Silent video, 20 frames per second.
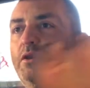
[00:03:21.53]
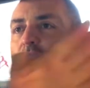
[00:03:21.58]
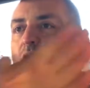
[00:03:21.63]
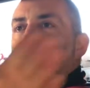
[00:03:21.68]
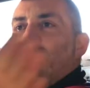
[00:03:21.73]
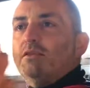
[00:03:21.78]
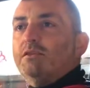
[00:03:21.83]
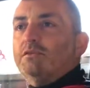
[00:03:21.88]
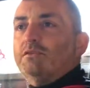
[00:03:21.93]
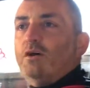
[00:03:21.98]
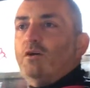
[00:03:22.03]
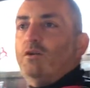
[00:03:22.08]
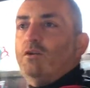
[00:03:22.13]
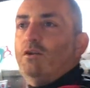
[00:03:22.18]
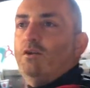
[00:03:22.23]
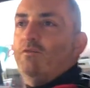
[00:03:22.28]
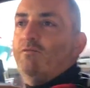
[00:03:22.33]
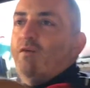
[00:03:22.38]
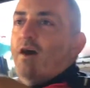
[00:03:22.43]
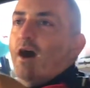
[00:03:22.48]
down the side of
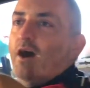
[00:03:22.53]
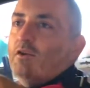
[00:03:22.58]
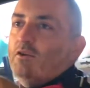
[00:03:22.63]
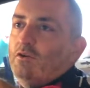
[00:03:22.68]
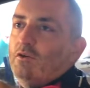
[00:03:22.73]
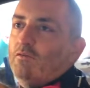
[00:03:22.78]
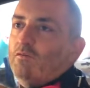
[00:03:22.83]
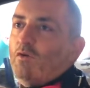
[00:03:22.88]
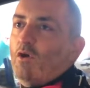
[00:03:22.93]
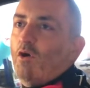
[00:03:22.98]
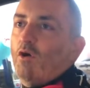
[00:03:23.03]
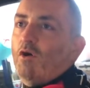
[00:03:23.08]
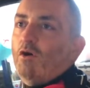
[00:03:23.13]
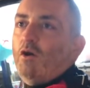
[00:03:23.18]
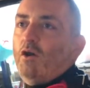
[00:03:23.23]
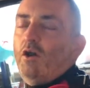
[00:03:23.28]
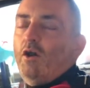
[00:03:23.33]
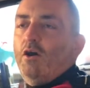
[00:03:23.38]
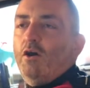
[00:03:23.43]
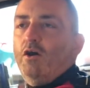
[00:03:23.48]
your van, you've got a
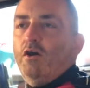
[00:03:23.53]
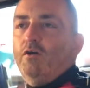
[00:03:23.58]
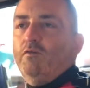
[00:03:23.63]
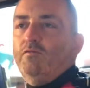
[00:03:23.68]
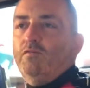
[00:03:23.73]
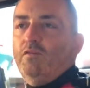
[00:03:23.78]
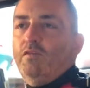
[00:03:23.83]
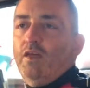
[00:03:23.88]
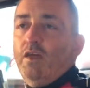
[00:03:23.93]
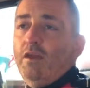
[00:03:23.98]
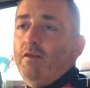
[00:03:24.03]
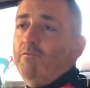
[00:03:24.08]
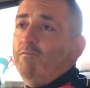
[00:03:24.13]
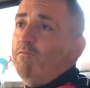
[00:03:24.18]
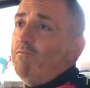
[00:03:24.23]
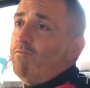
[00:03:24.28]
curved thing.